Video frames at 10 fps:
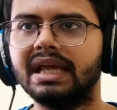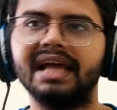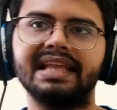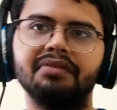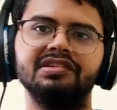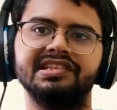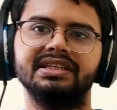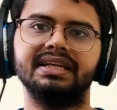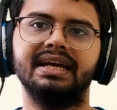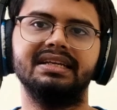Yeah, that was
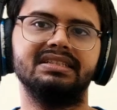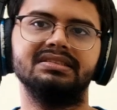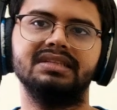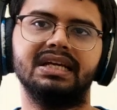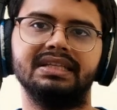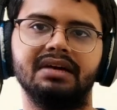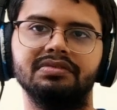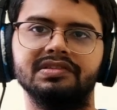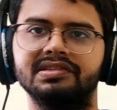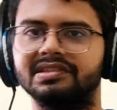it. And yeah,
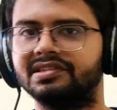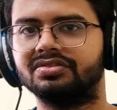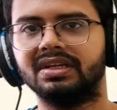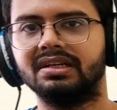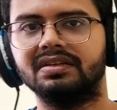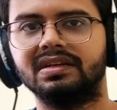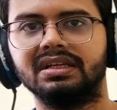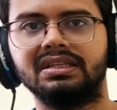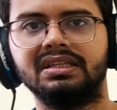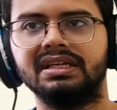that was this trailer,
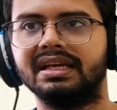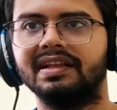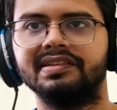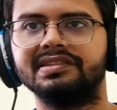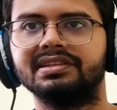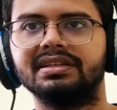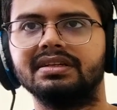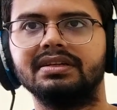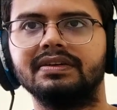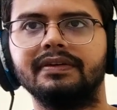nothing else.
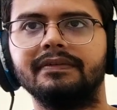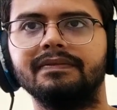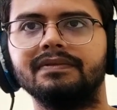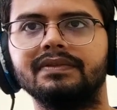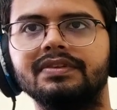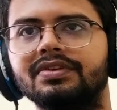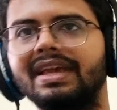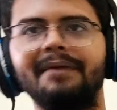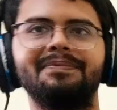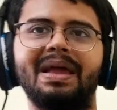So
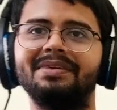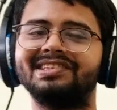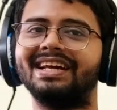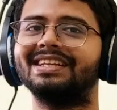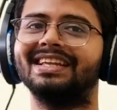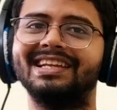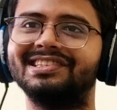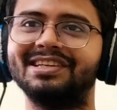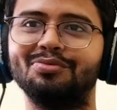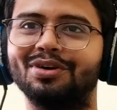yeah, I'm excited.
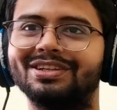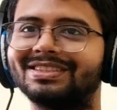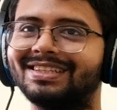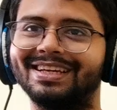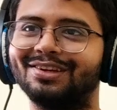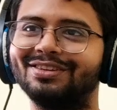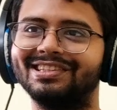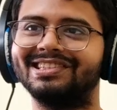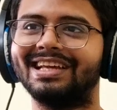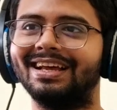Let's see what, like, you know,
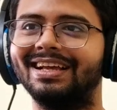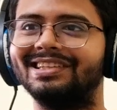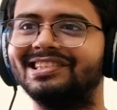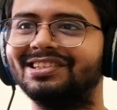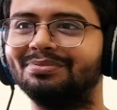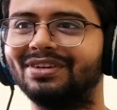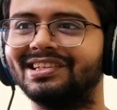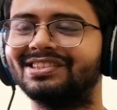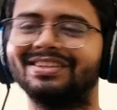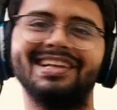this uh, season
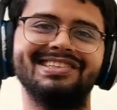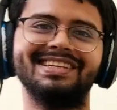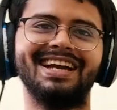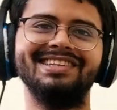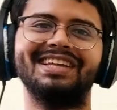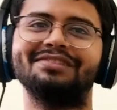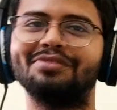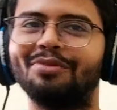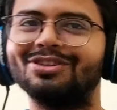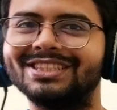brings. So that's it, guys.
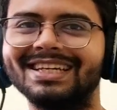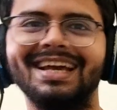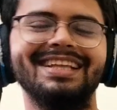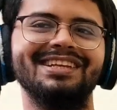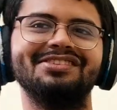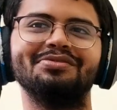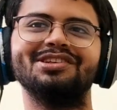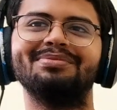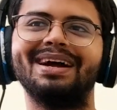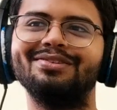Thanks for watching. This
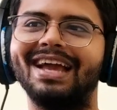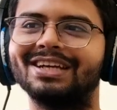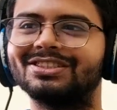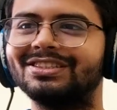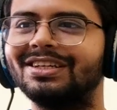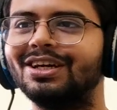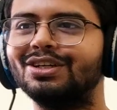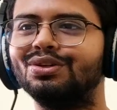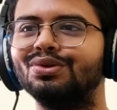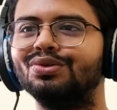was my reaction
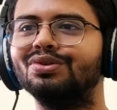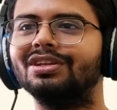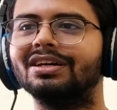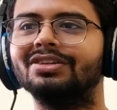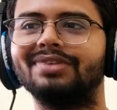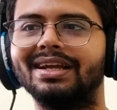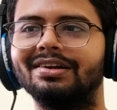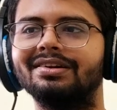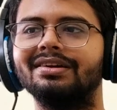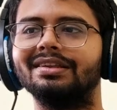to the
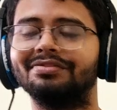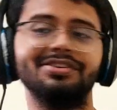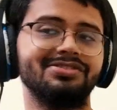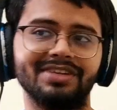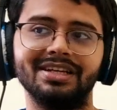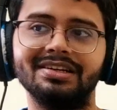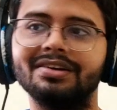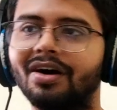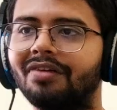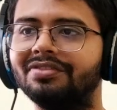trailer, the first
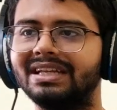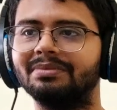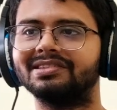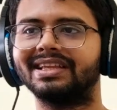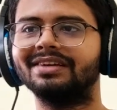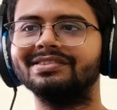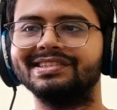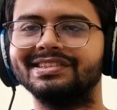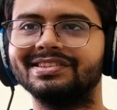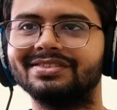trailer of Demon Slayer
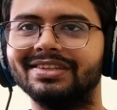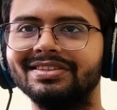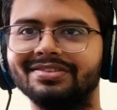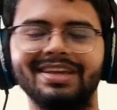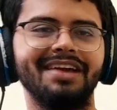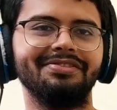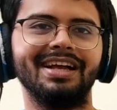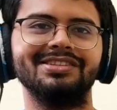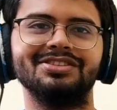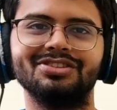season three. So yeah, if you
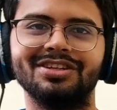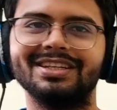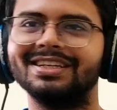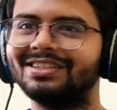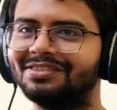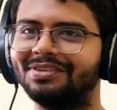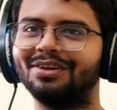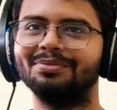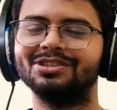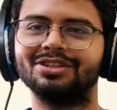guys enjoyed this
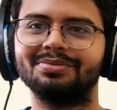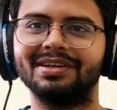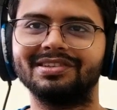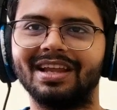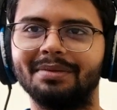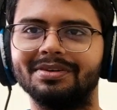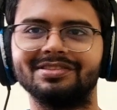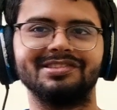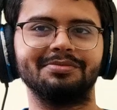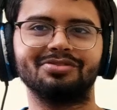video, be sure to press the like
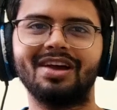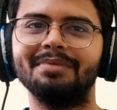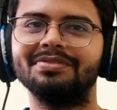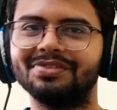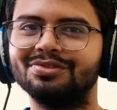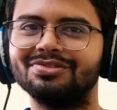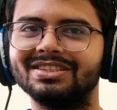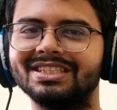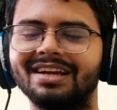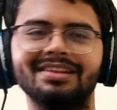button, subscribe if you're new to
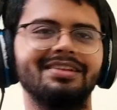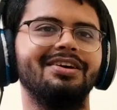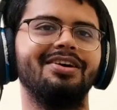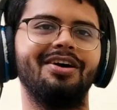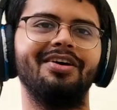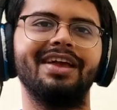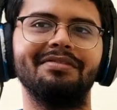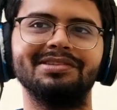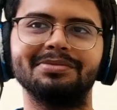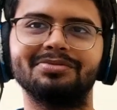the channel, or you
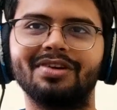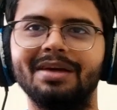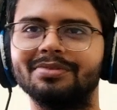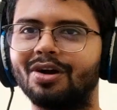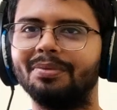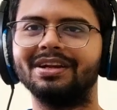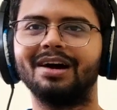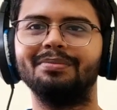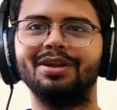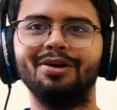haven't subscribed, comment
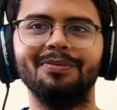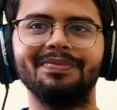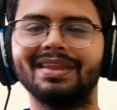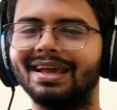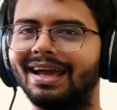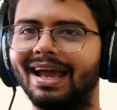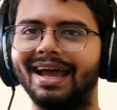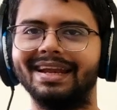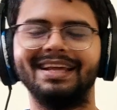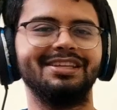down below.
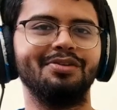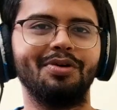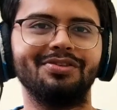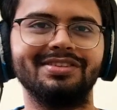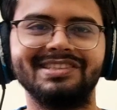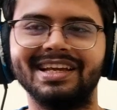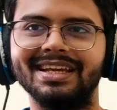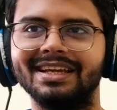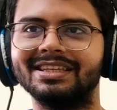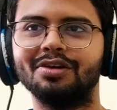And anything you want to
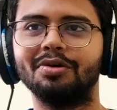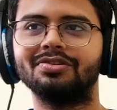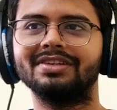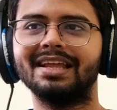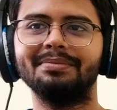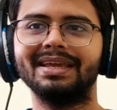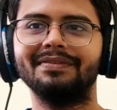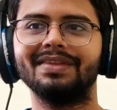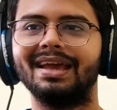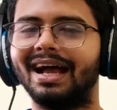say, anything you want to tell
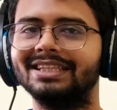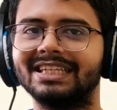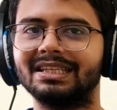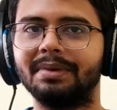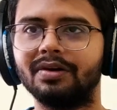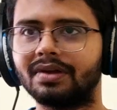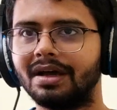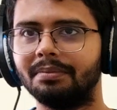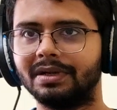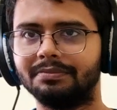me, I'll check them out.
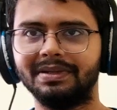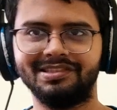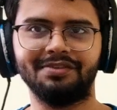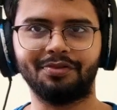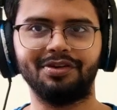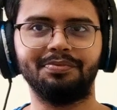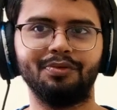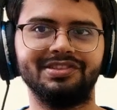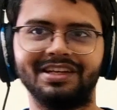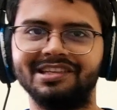But please avoid
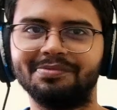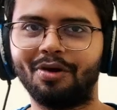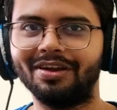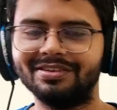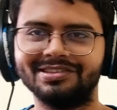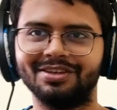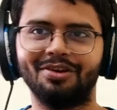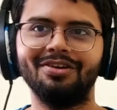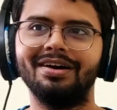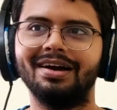posting any spoilers, you
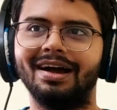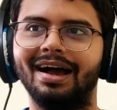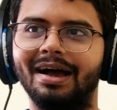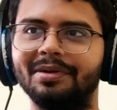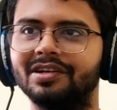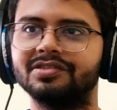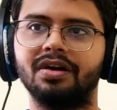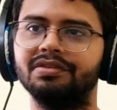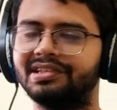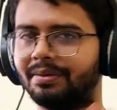know, uh, because
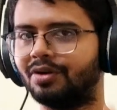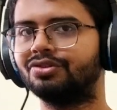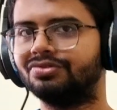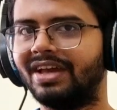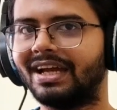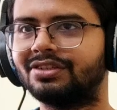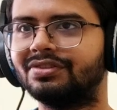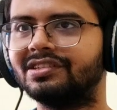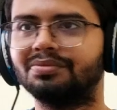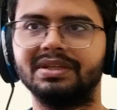obviously I'm going to react
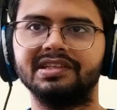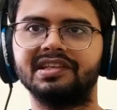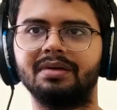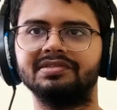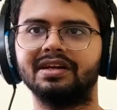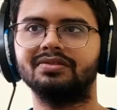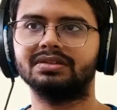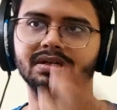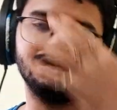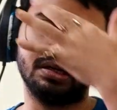to this when this comes
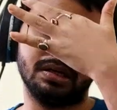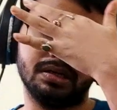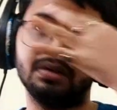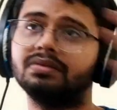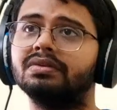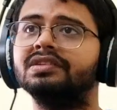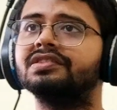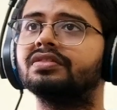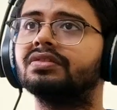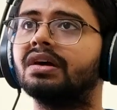out. Uh, when is
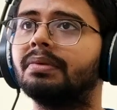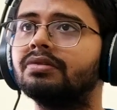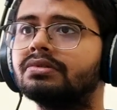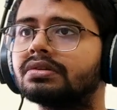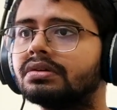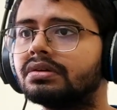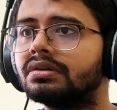this going to come out?